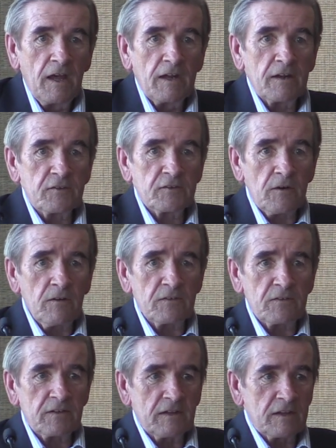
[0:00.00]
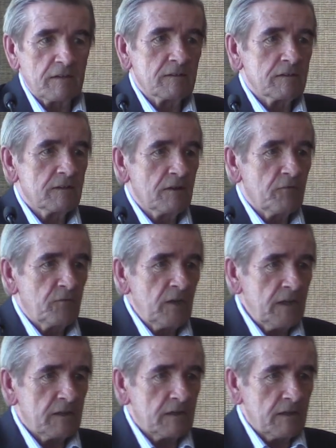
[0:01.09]
and I started seeing
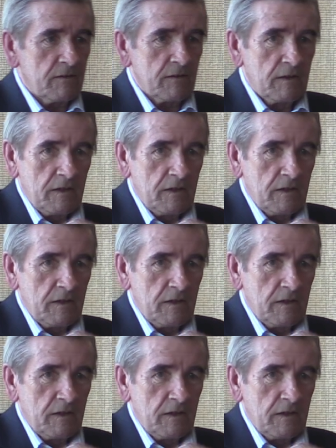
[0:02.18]
affinities